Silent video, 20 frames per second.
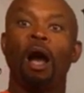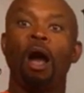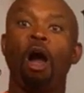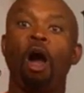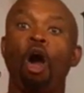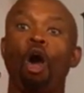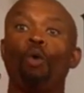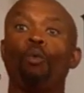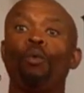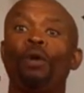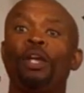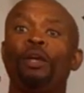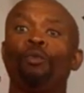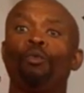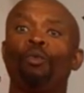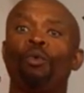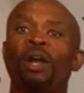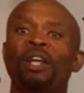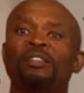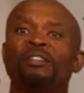are we
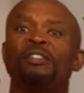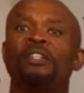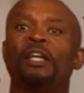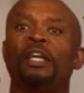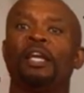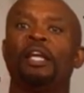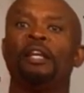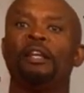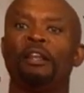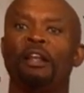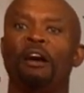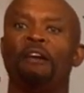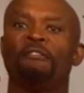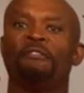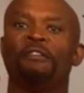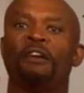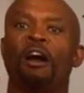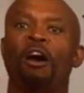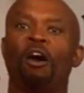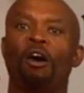resting
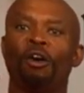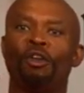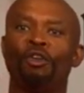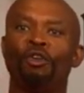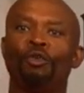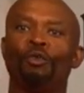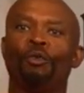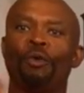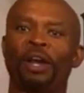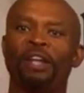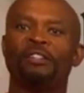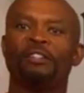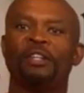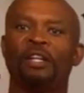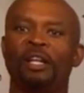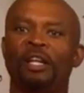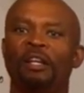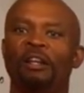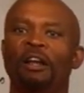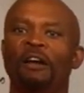enough? Are you
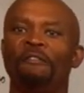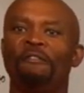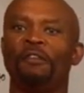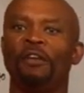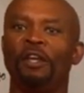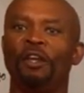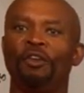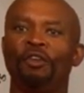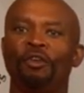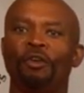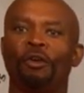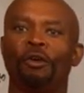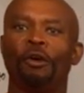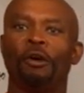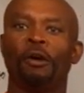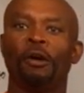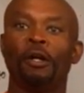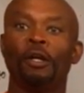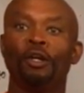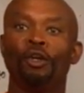resting enough in
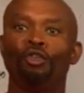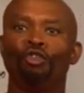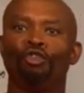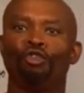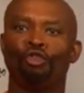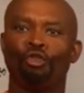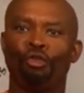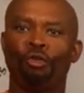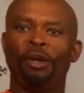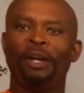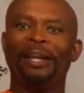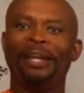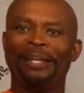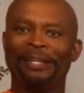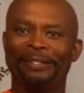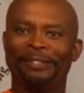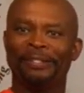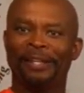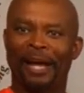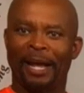your
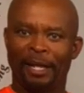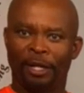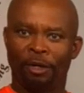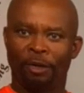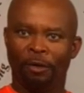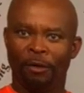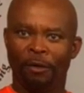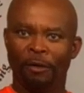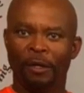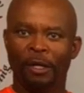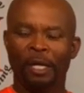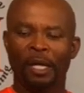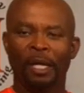training cycle?